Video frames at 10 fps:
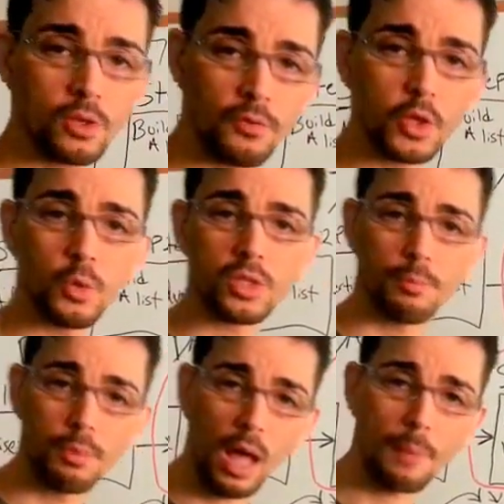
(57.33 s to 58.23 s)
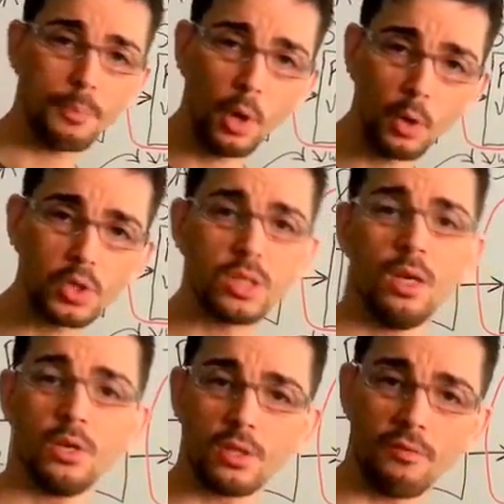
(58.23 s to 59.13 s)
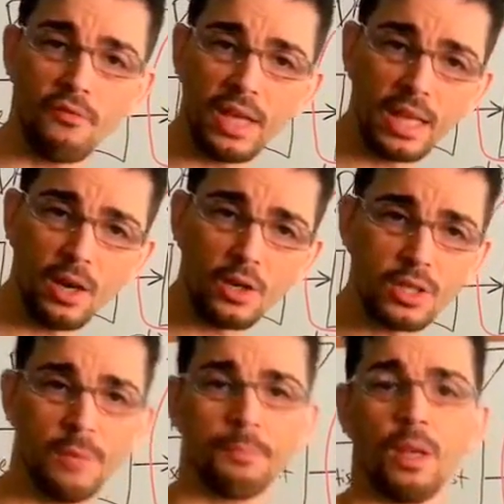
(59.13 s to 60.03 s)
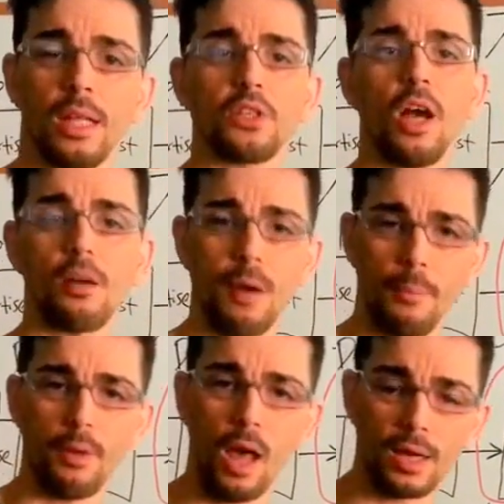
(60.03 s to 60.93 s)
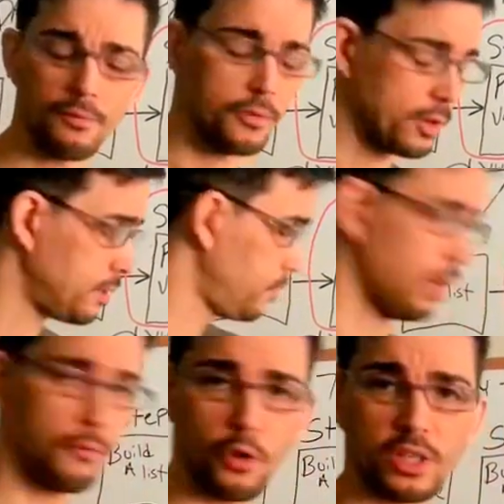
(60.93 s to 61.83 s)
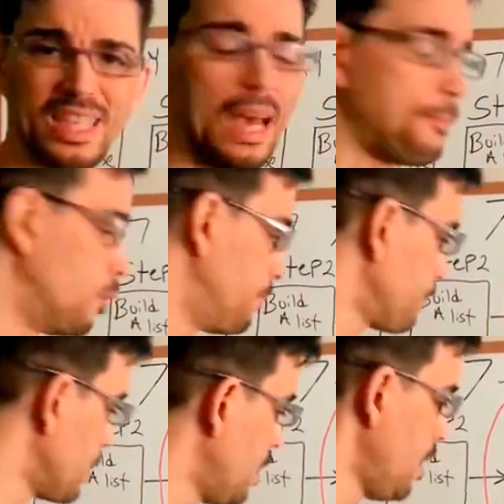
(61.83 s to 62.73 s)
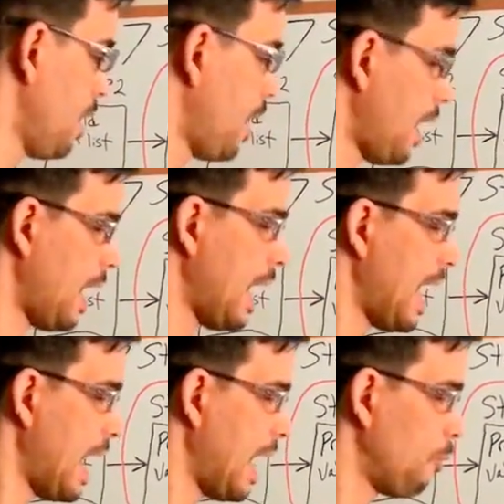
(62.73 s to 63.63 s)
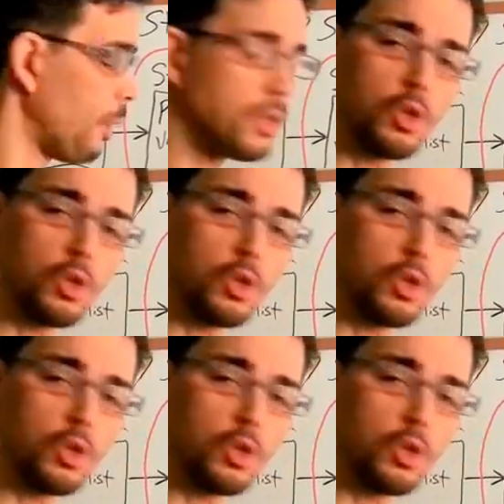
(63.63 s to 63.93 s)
So if you're doing some blog posts, some videos, let's talk about blogging for example. When